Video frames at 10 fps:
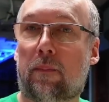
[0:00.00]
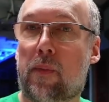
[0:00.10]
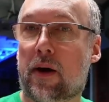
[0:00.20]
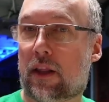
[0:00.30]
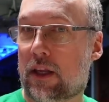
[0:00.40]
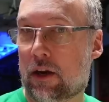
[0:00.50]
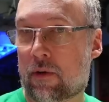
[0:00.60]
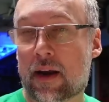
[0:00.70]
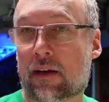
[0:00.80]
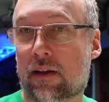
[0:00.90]
But
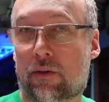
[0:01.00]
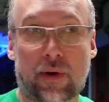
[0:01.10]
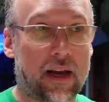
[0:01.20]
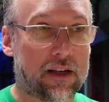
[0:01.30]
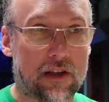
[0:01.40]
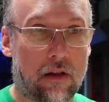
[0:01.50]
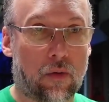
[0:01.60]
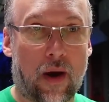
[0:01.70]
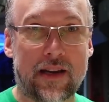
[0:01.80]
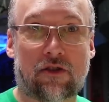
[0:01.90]
theoretically, if we get a solid
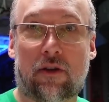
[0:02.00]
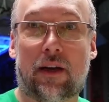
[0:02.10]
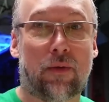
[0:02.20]
white screen,